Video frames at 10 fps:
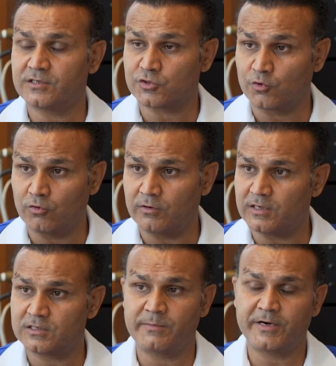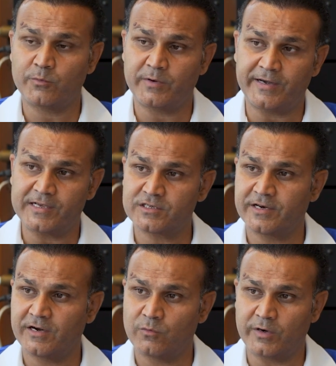is good, doesn't matter you play test
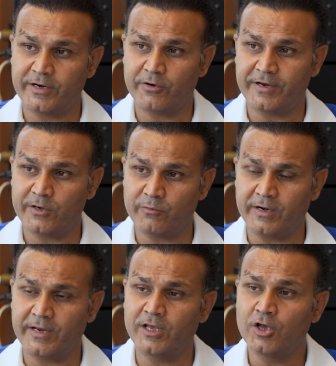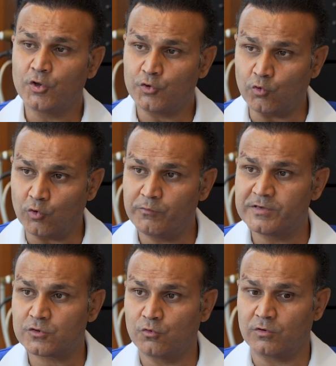cricket, one day or T20, you
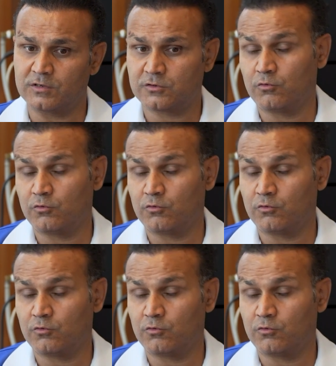always score runs.